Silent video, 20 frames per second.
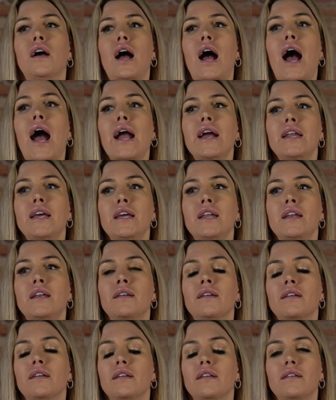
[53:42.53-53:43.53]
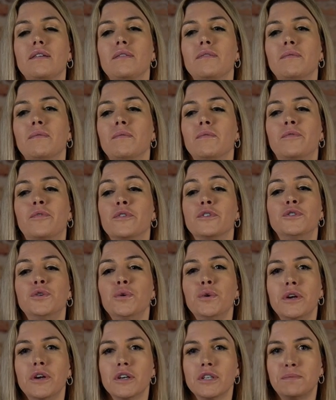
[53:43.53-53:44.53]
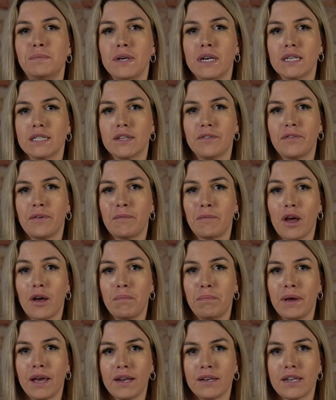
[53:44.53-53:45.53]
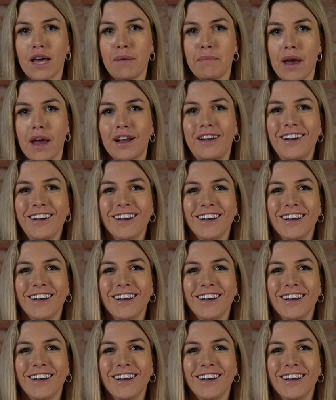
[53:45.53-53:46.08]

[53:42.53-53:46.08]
hiding for two years because of a pandemic.